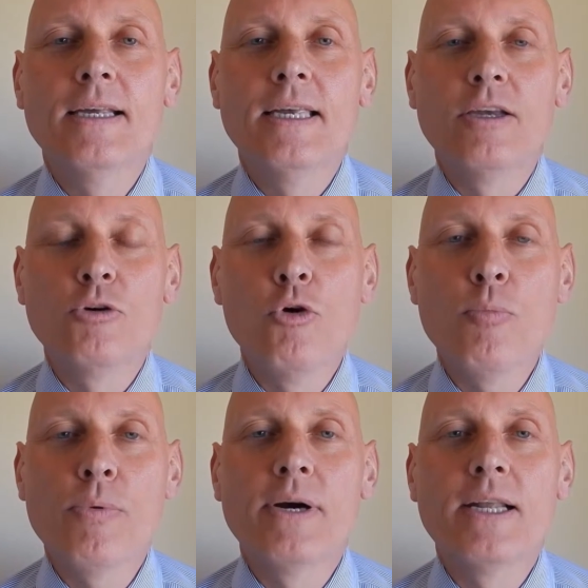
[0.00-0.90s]

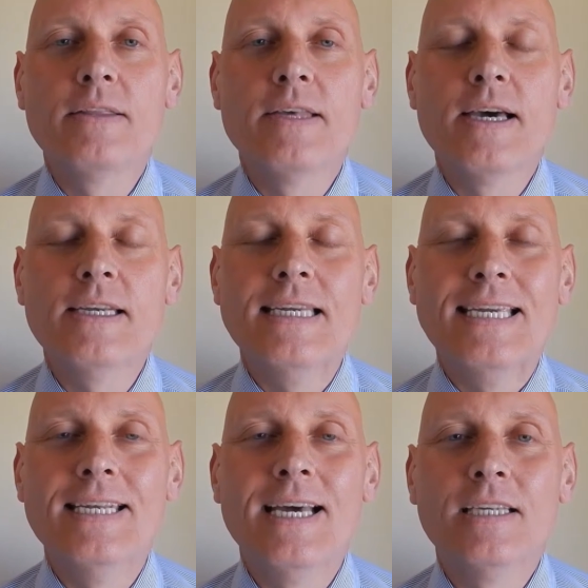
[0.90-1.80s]
incorporate that
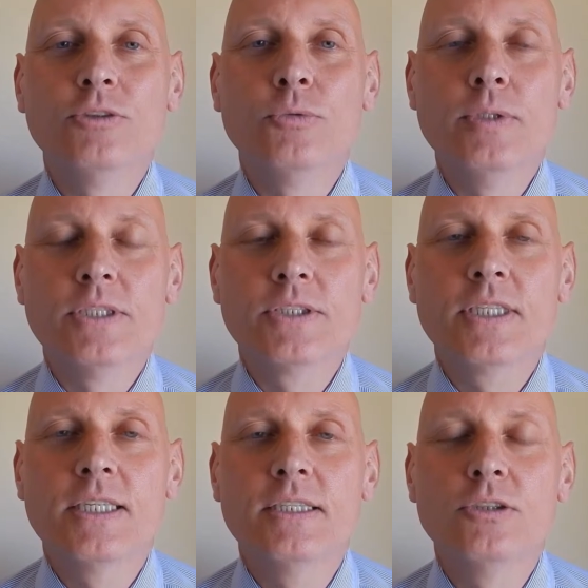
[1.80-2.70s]
in as a risk